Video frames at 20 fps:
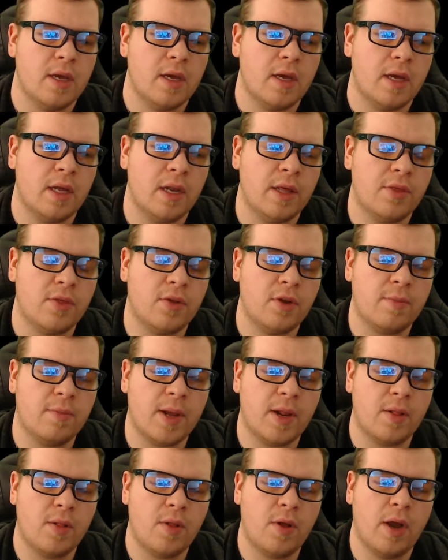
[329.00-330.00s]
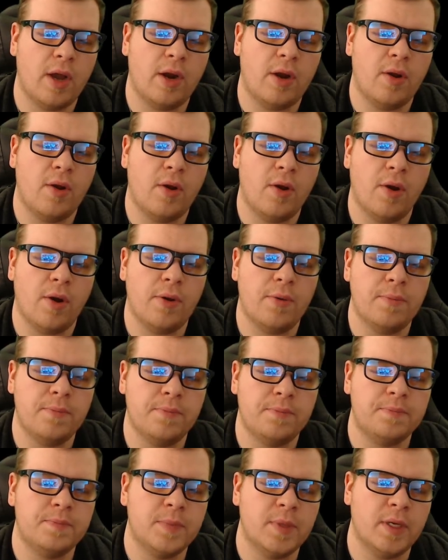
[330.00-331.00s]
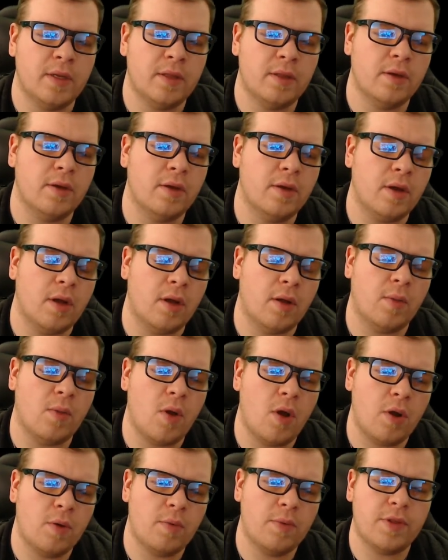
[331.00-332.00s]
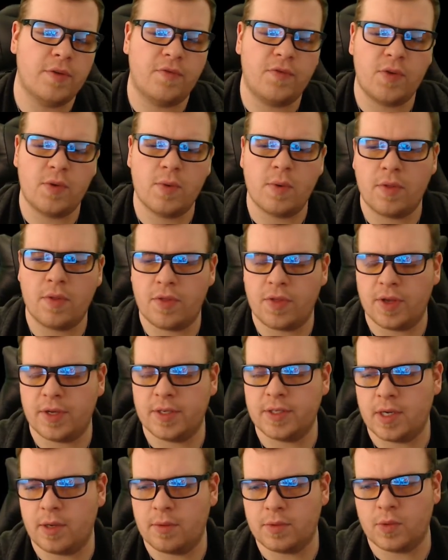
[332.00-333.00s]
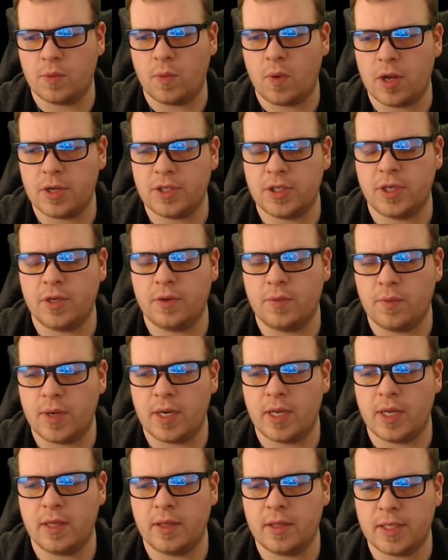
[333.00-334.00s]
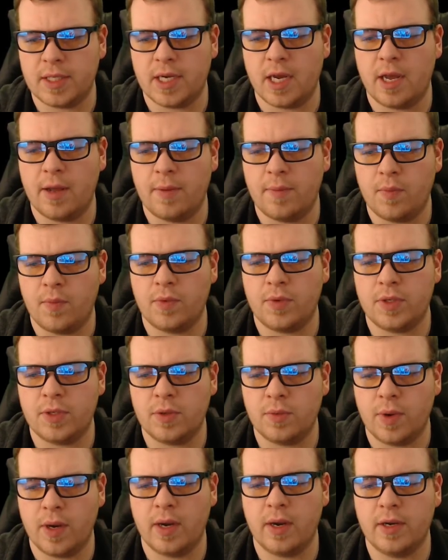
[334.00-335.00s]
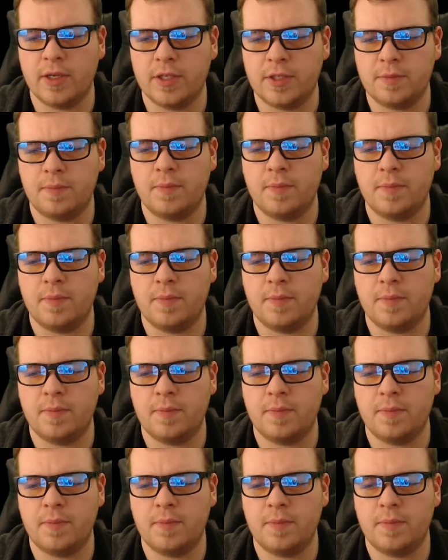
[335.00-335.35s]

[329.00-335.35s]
And I thought about it long and hard. And there, along with a few other things that I was watching and reading at the time, to where